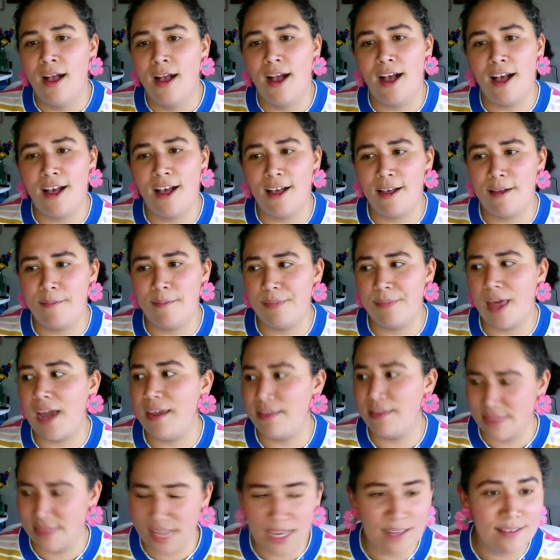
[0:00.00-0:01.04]
I
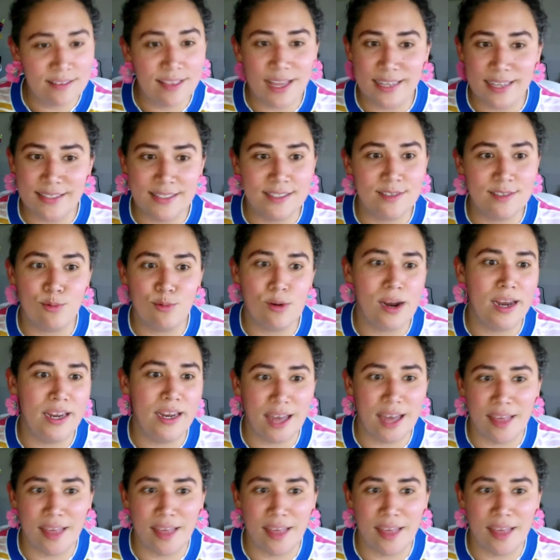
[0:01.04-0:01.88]
think that's right.